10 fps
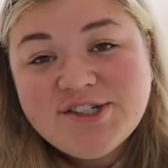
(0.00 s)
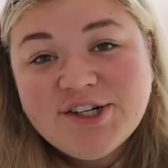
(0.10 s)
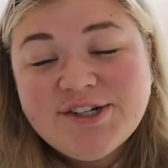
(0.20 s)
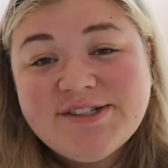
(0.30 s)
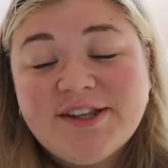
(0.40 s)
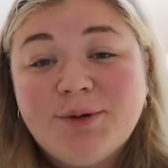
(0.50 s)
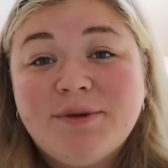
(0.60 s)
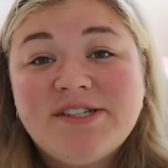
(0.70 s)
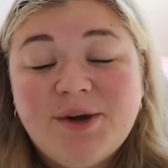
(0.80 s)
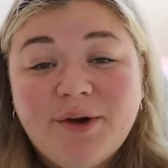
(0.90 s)
ensures that their
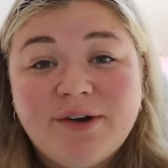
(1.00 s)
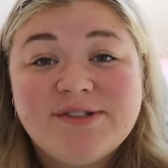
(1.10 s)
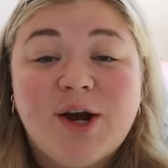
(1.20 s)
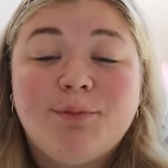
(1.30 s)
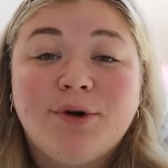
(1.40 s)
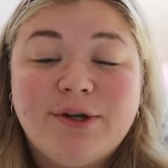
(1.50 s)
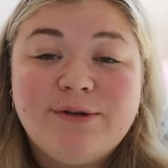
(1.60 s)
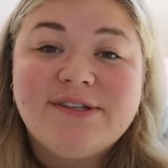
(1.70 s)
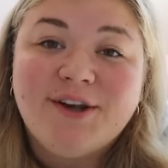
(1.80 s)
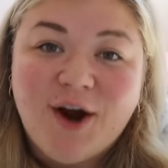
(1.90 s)
materials are
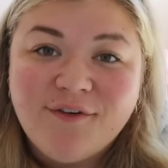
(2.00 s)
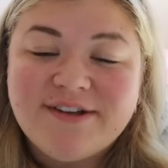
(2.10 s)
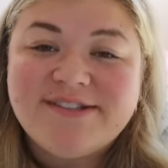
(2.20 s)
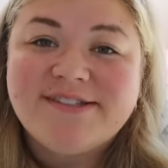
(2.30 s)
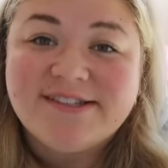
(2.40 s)
produced and harvested